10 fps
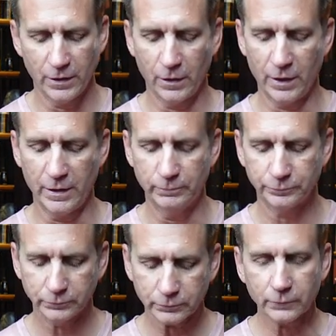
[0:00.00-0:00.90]
All right,
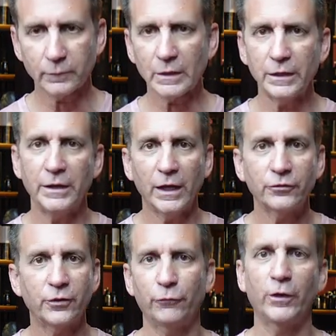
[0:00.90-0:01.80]

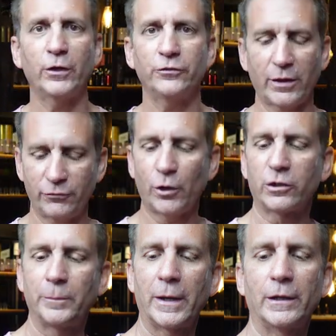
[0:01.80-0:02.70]
next, a fragrance I've
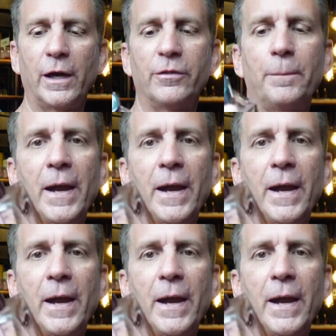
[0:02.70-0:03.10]
talked about a lot in the